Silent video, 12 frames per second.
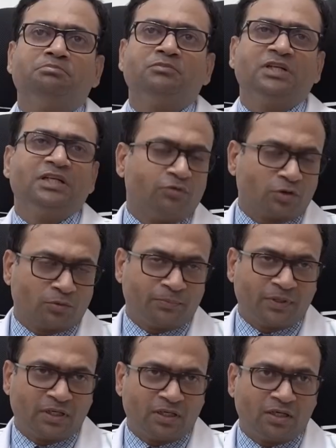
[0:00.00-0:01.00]

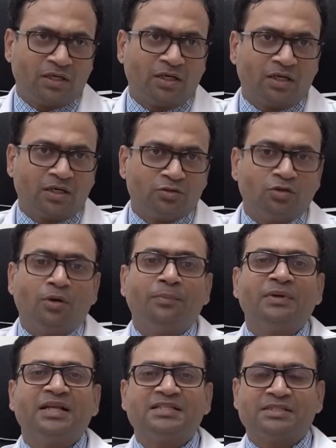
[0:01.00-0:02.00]
Levodopa or
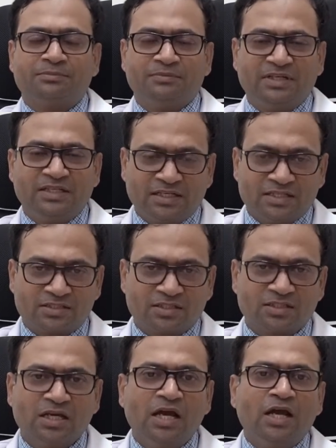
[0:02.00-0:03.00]
dopaminergic
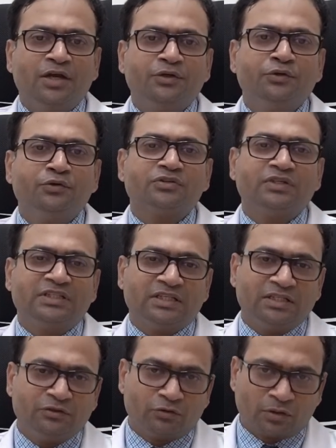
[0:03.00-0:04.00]
medications, usually the
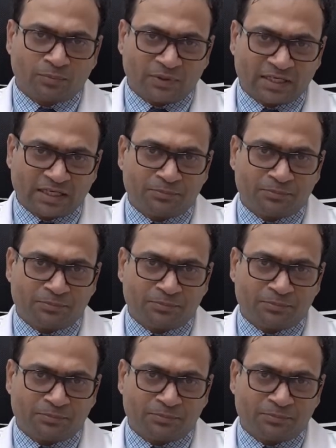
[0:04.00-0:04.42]
levodopa can